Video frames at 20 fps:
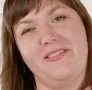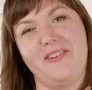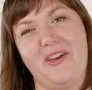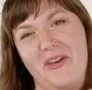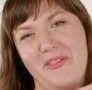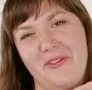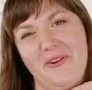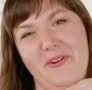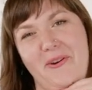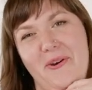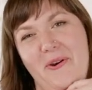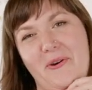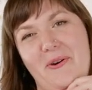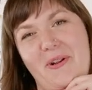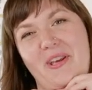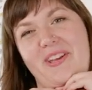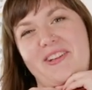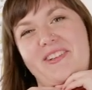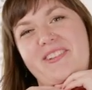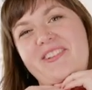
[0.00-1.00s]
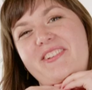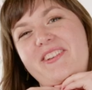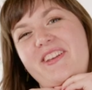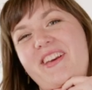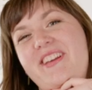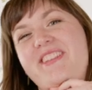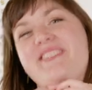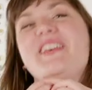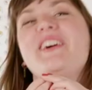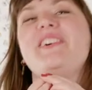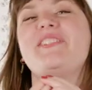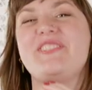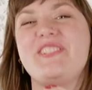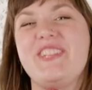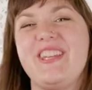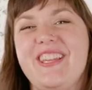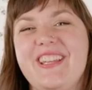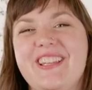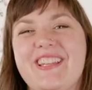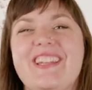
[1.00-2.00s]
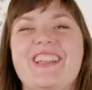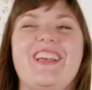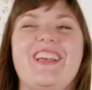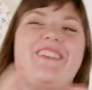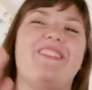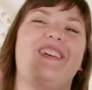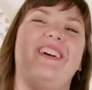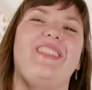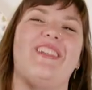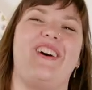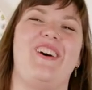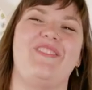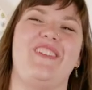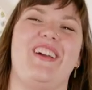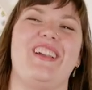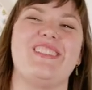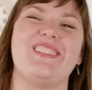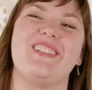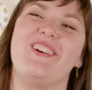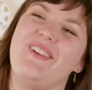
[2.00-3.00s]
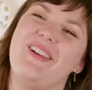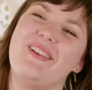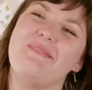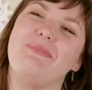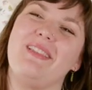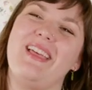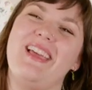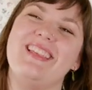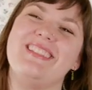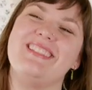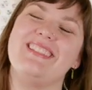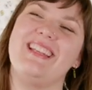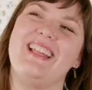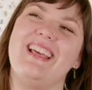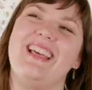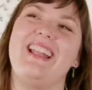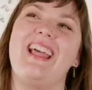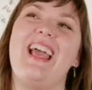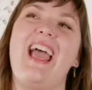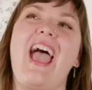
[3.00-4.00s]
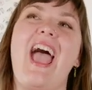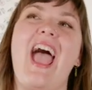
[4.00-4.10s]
color coded Excel sheet with all my sewing plans in it.